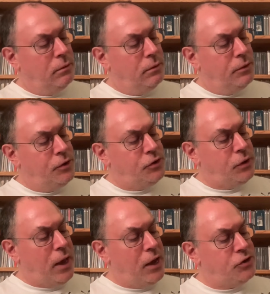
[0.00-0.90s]
this
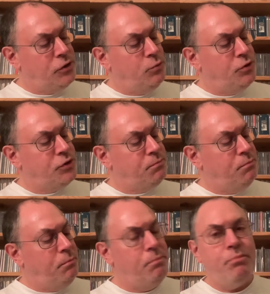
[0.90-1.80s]
actually was
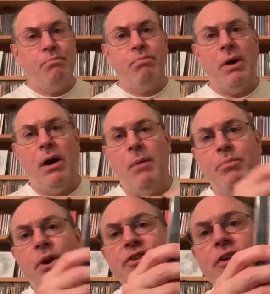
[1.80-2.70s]

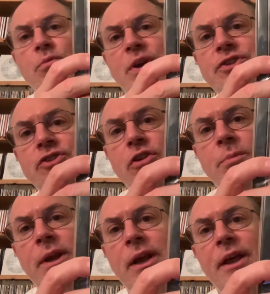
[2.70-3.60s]
pressed in West
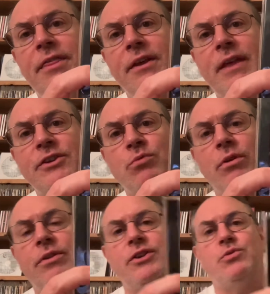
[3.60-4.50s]
Germany, and I think that's where
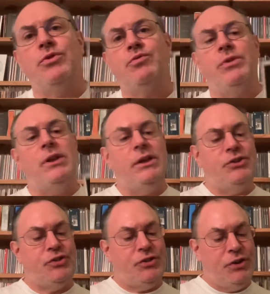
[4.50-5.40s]
this was
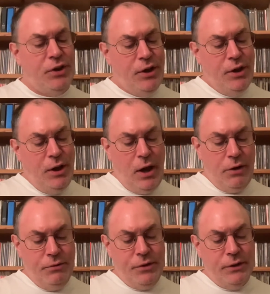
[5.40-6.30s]
released. I
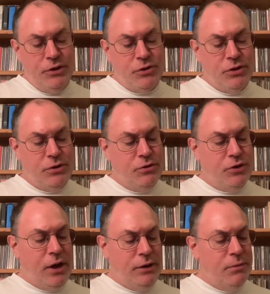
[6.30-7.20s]
don't think this is, there's
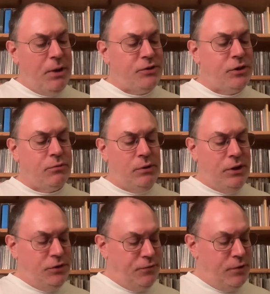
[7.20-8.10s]
any domestic
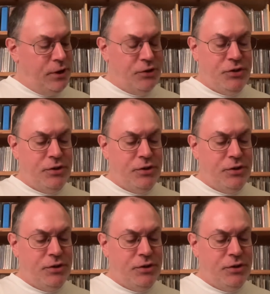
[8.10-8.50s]
release for this.